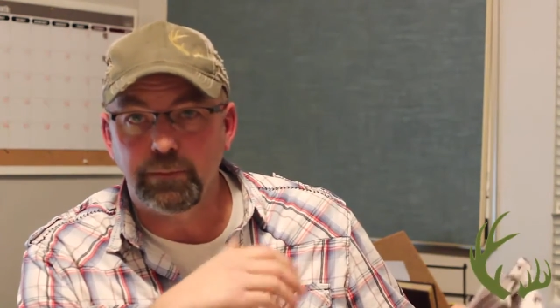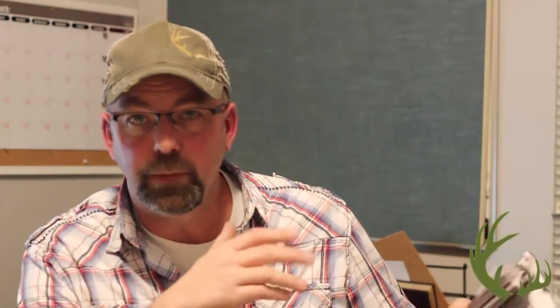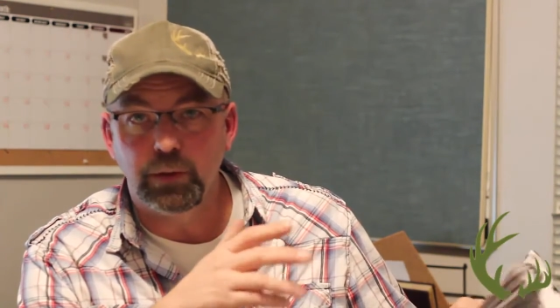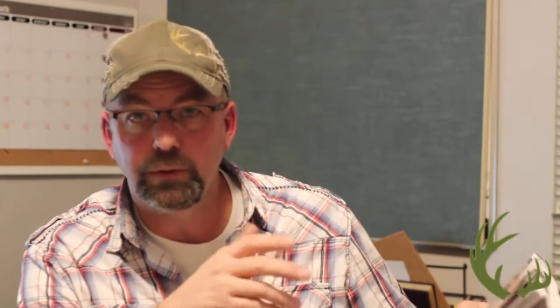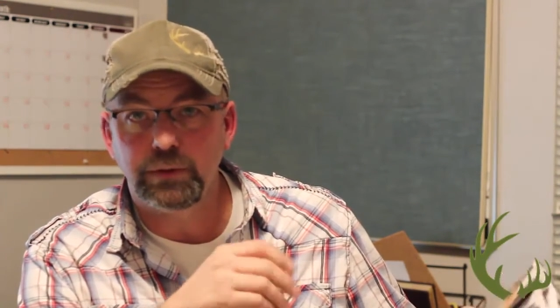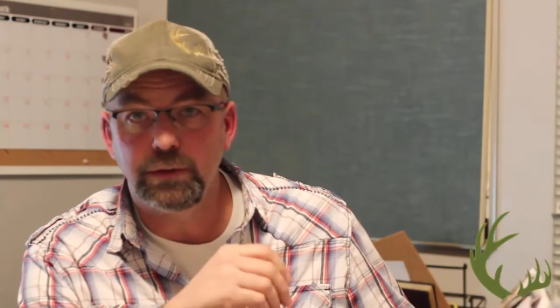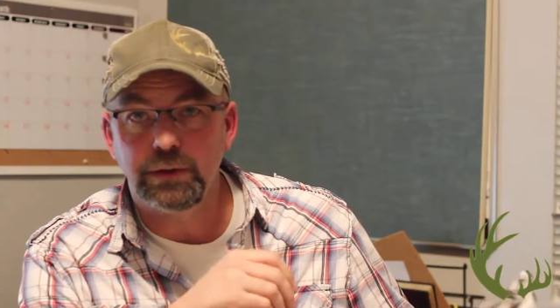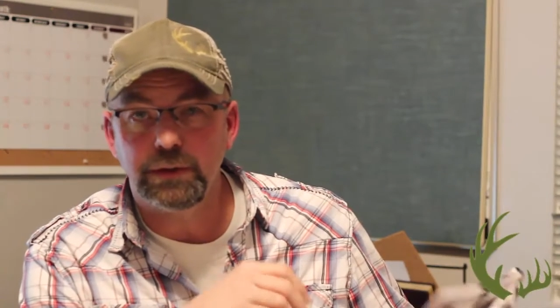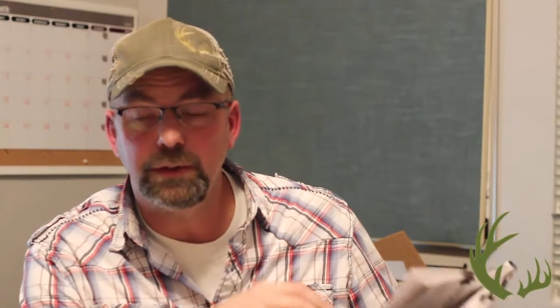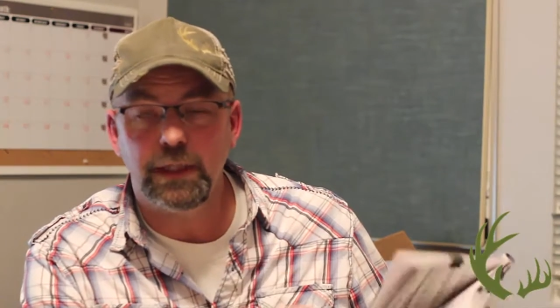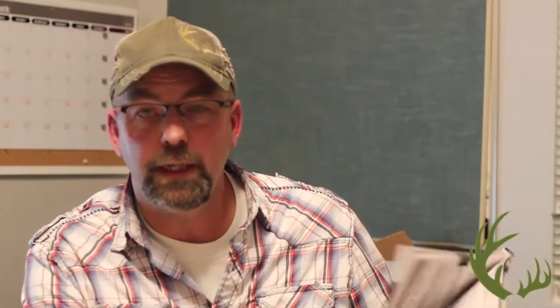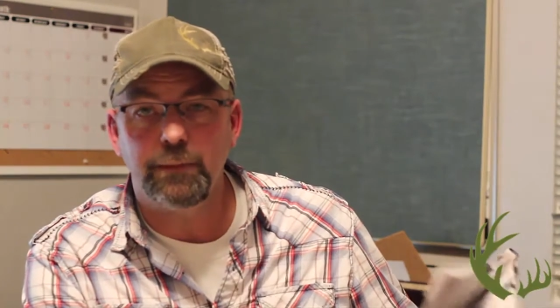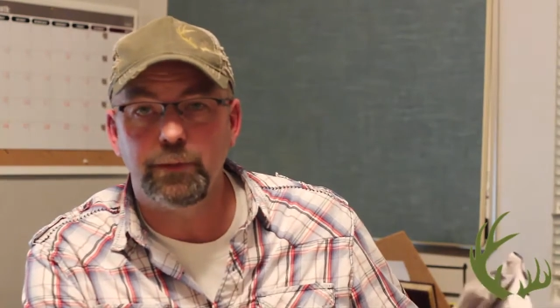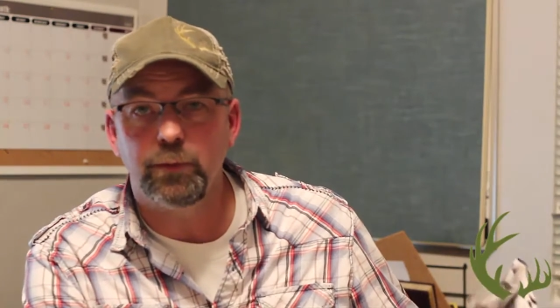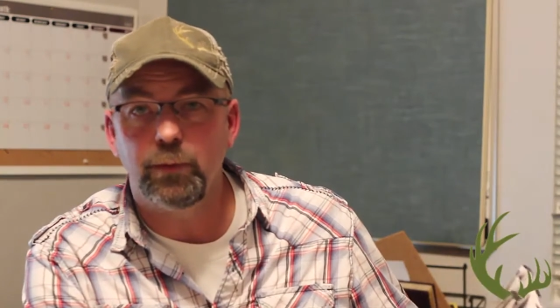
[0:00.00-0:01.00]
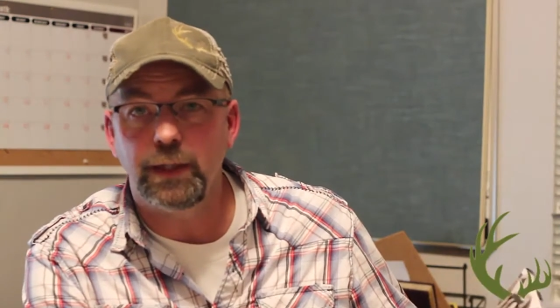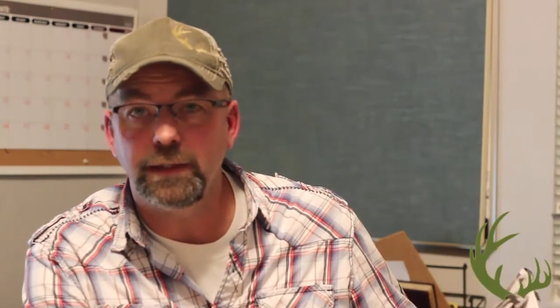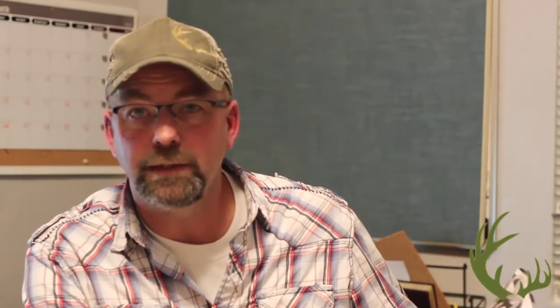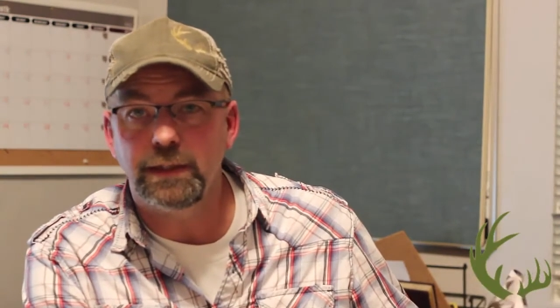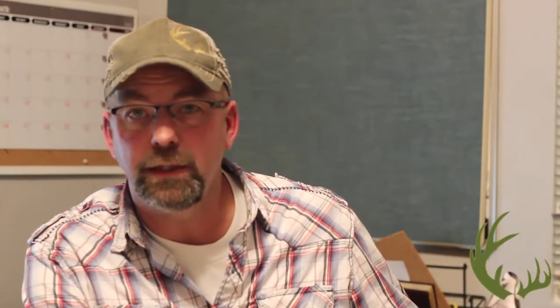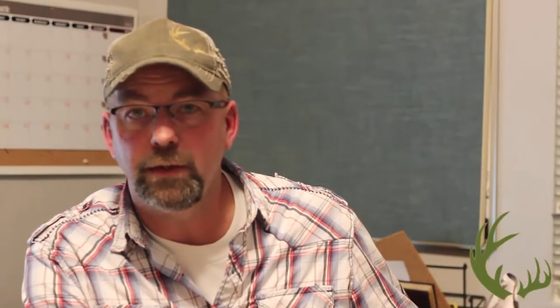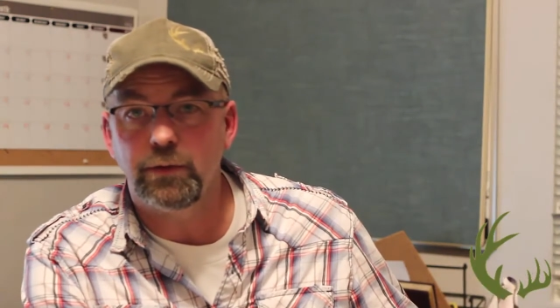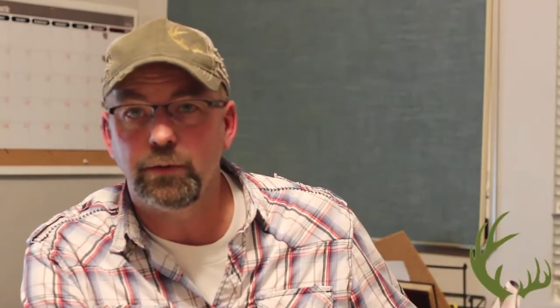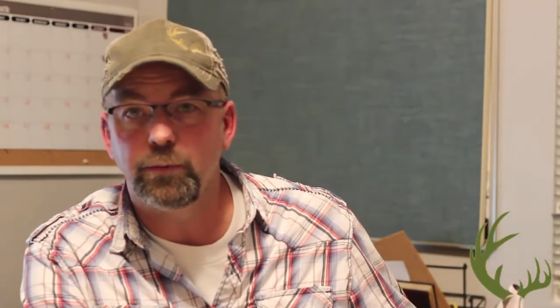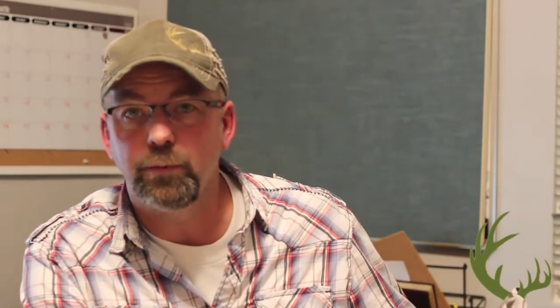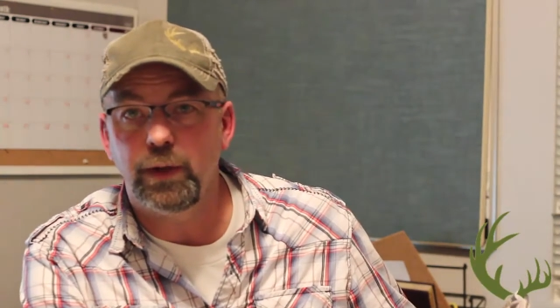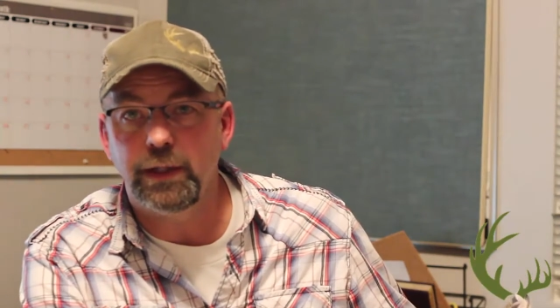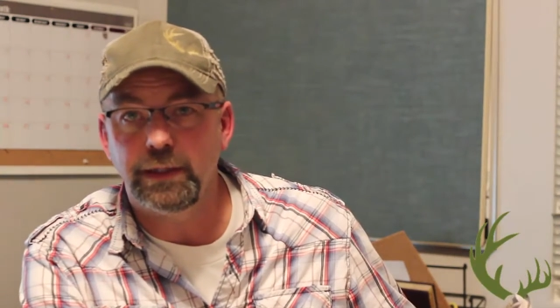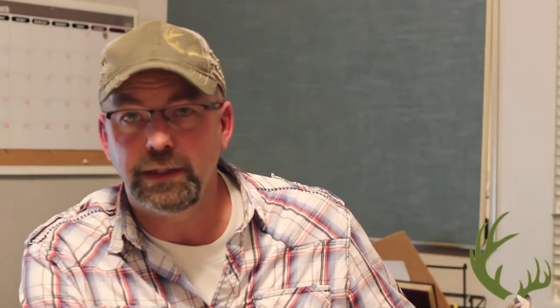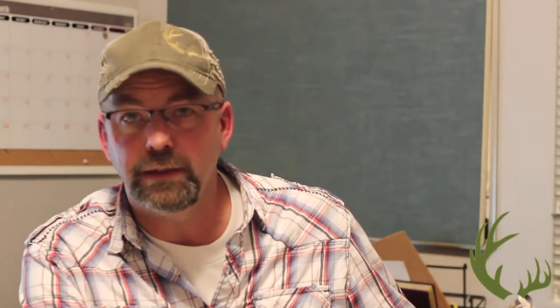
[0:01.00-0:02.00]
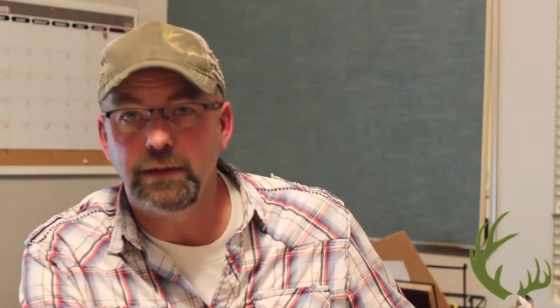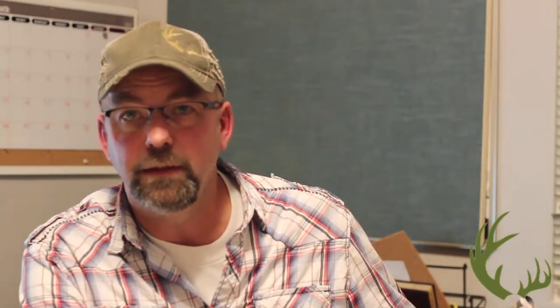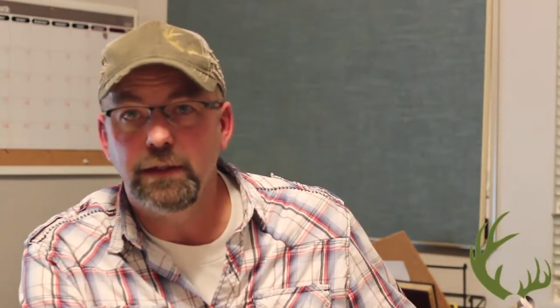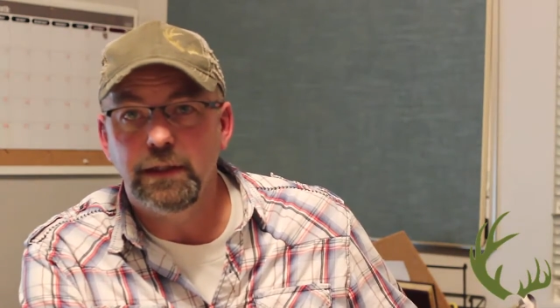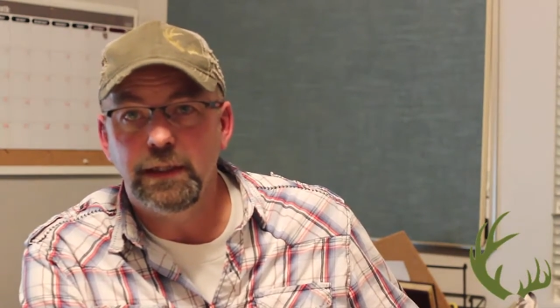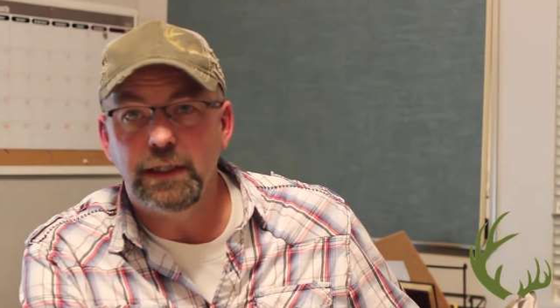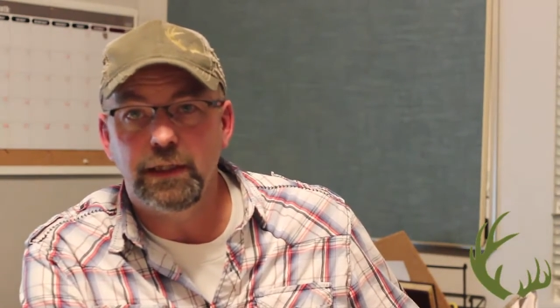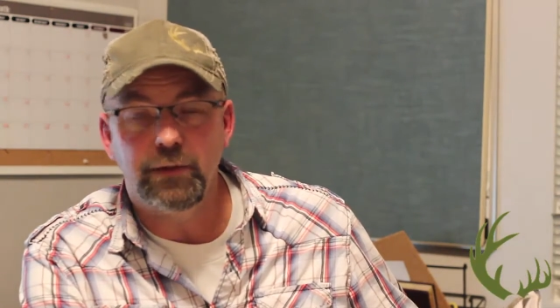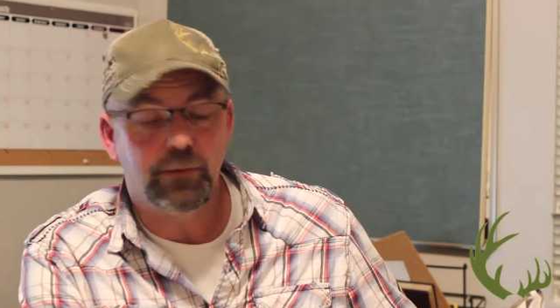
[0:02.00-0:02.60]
Most of the time the whitetail are rutting in